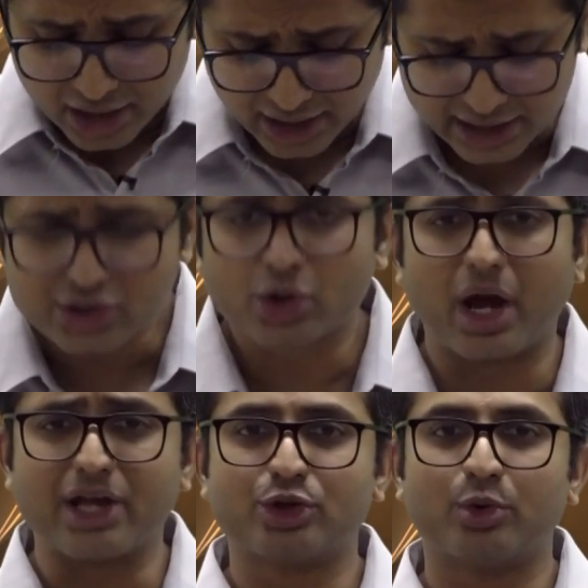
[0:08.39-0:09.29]
Great. So
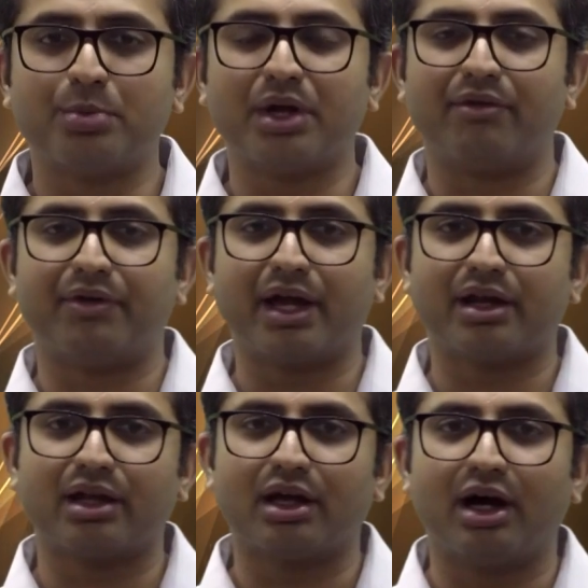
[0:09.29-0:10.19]
as you would be aware,
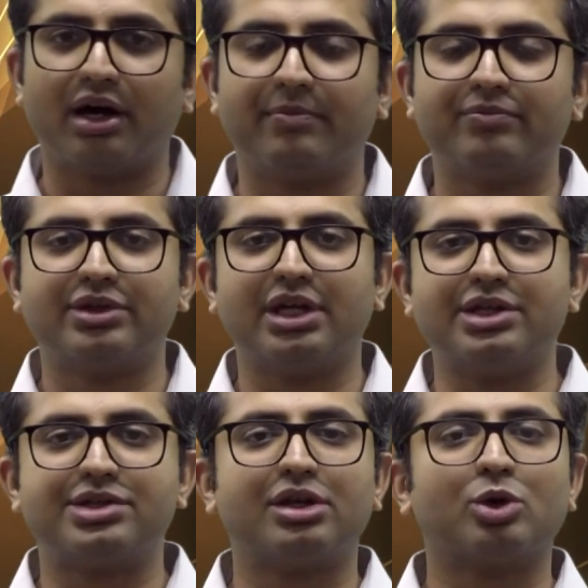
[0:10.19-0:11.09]
the
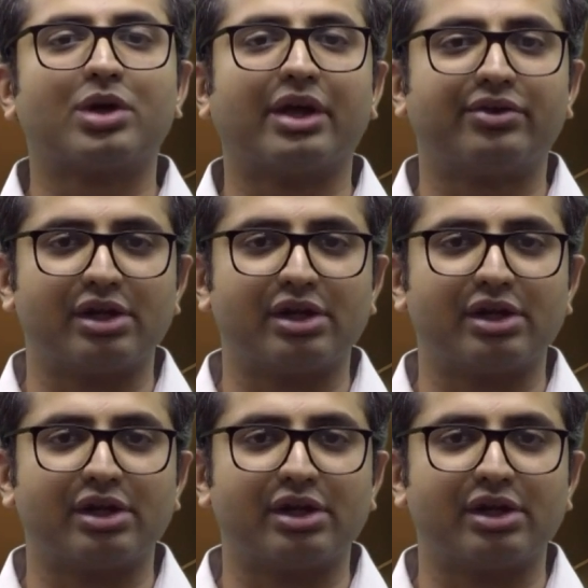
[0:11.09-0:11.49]
institute has